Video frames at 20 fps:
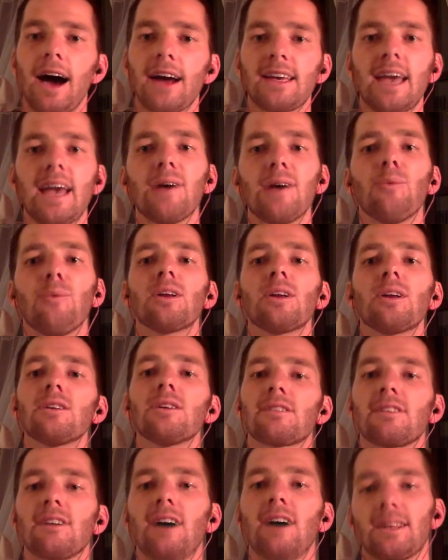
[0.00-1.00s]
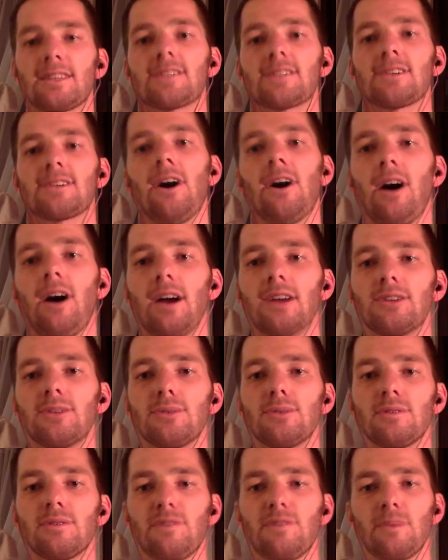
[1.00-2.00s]
Kate, what are your thoughts on
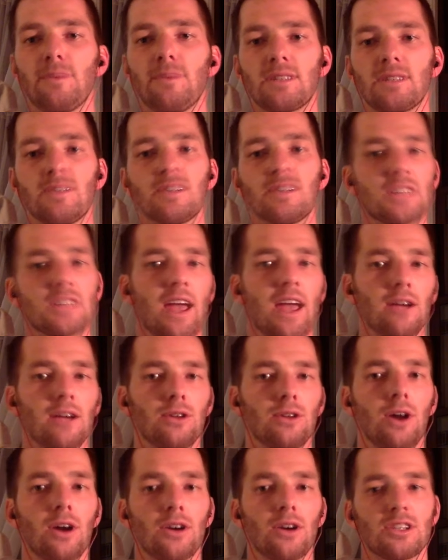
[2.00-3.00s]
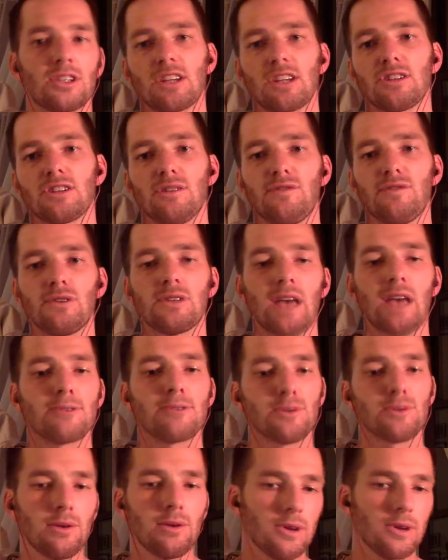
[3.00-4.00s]
doing a few minutes of each day or longer sessions a few times
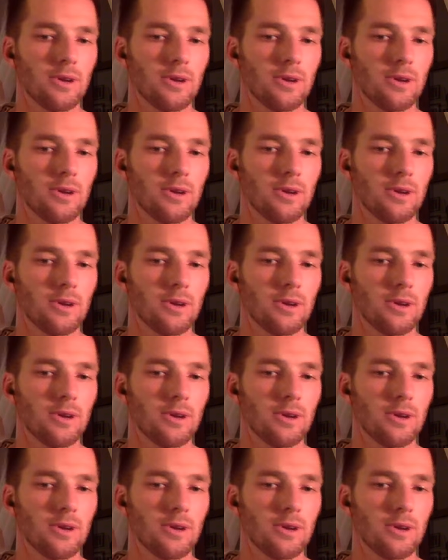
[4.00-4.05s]
a week when